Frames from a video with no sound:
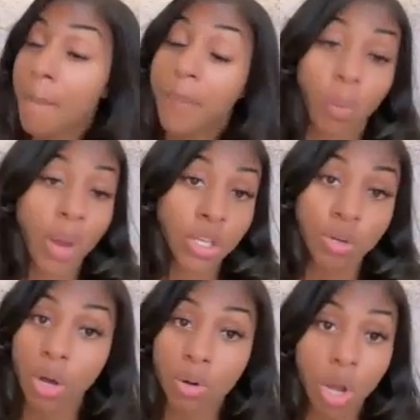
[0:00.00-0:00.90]
But when
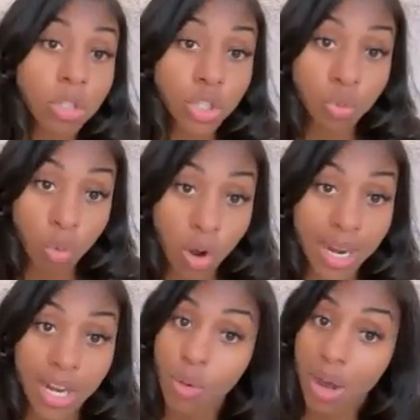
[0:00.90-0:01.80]
you don't know what you
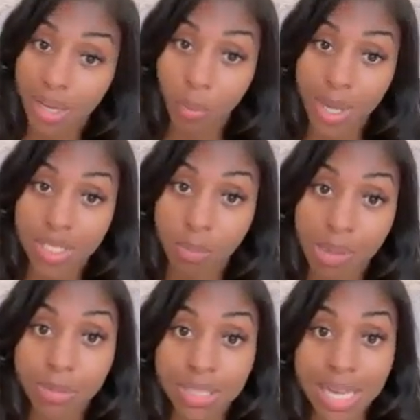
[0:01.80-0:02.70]
want and you out here wasting
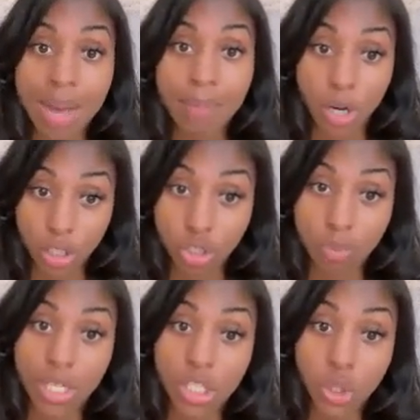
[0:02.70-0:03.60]
people's time, you're
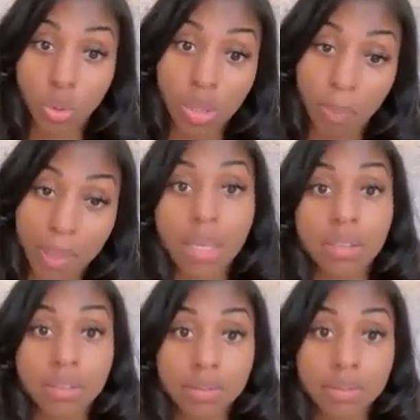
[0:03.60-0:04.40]
contributing to the pee.